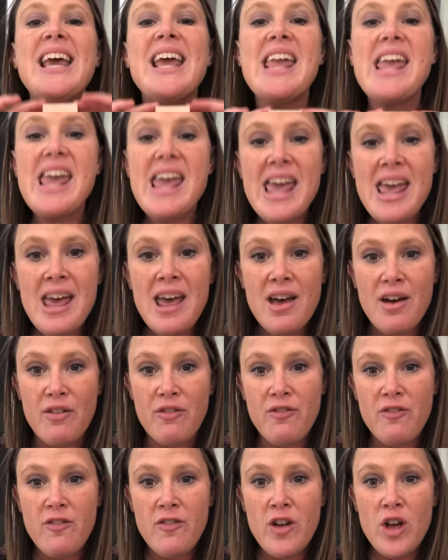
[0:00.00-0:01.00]

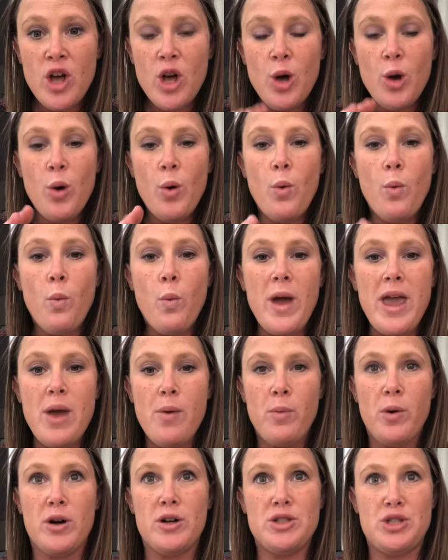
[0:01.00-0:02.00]
If we
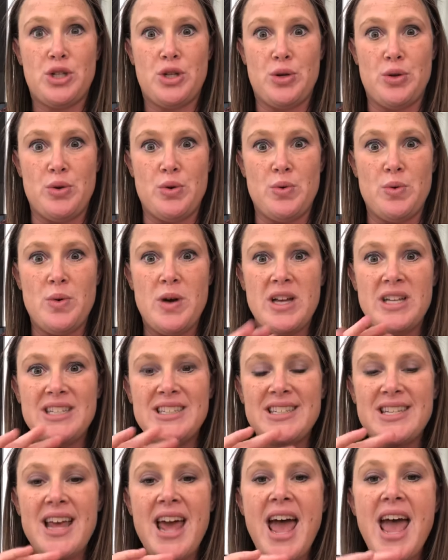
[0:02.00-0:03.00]
were to
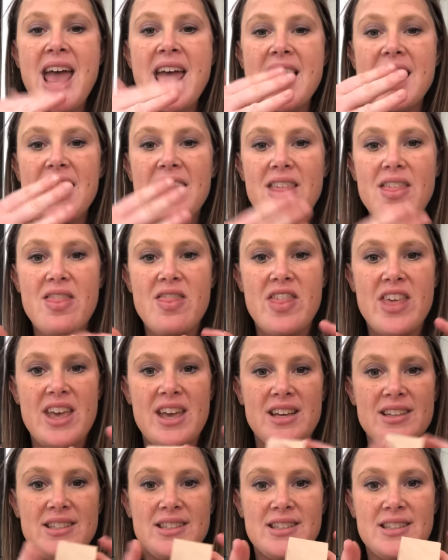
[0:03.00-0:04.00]
take
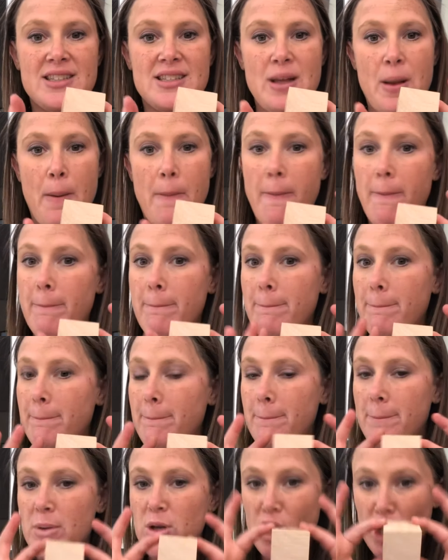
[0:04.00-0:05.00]
this
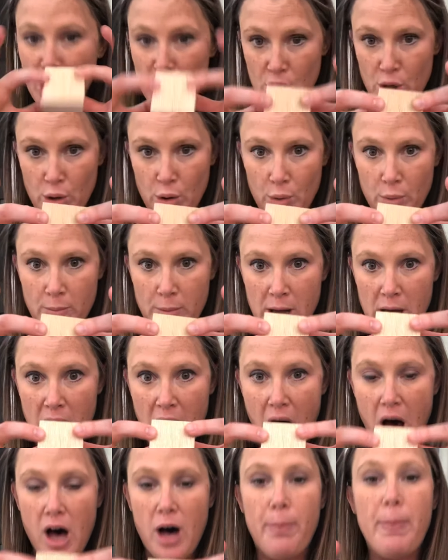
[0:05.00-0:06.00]
cube
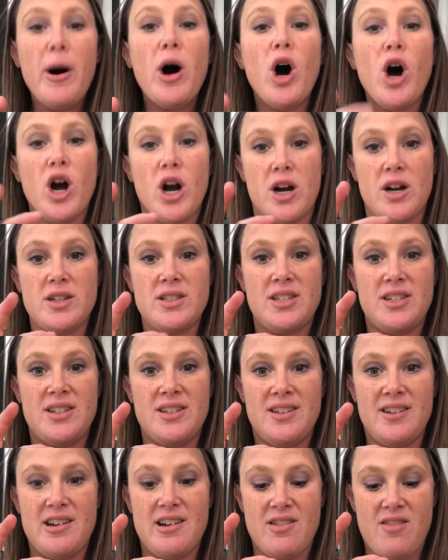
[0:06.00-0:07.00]
apart,
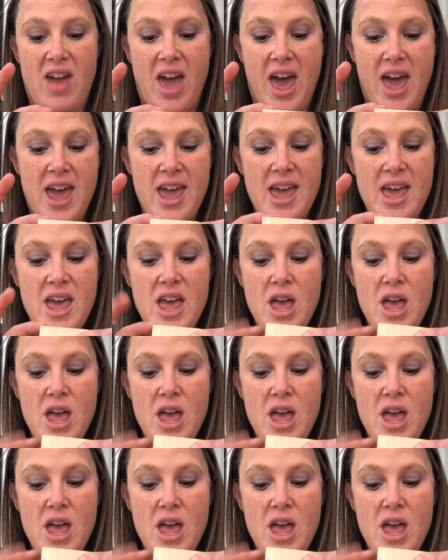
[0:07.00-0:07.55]
okay,